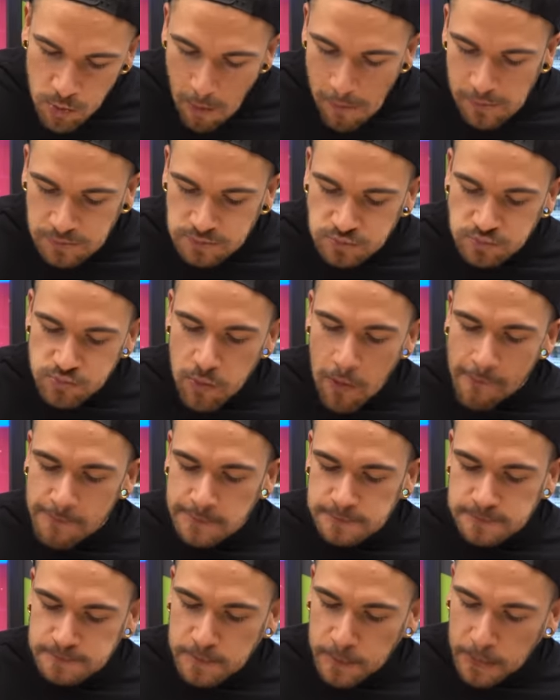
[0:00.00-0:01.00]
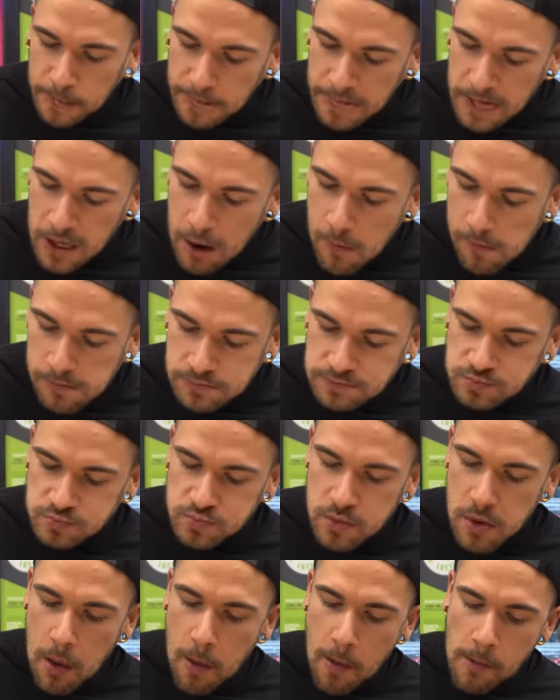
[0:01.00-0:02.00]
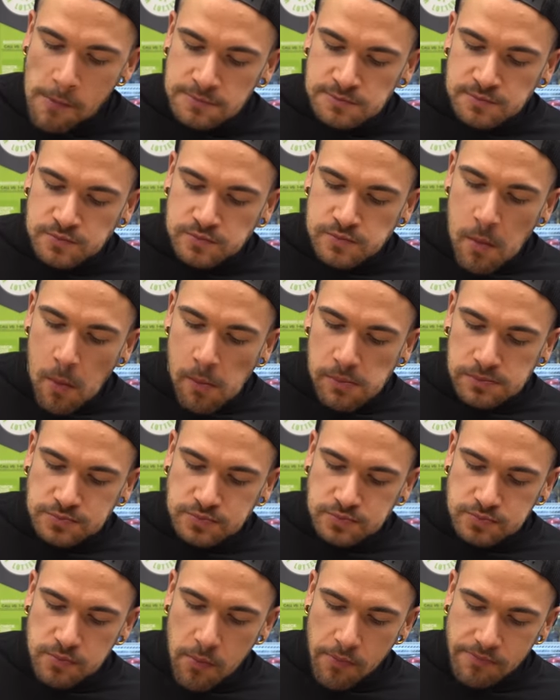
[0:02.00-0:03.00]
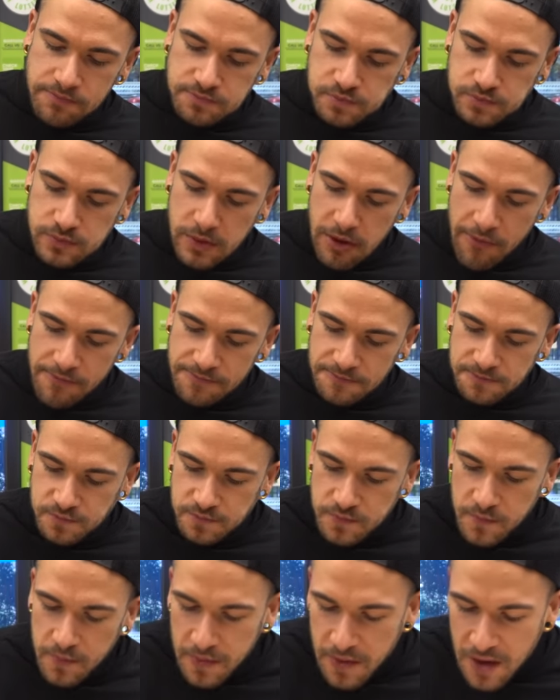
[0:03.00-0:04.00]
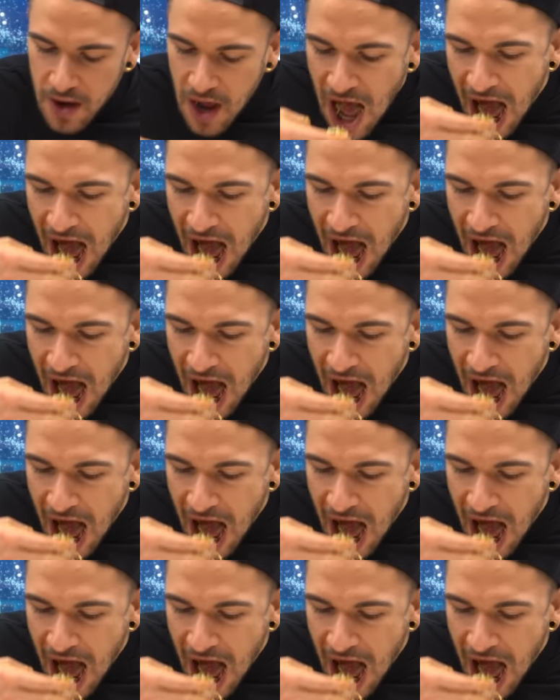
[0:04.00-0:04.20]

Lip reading: Lalo won't even have to wash that plate when you're done with it. It's gonna be so clean.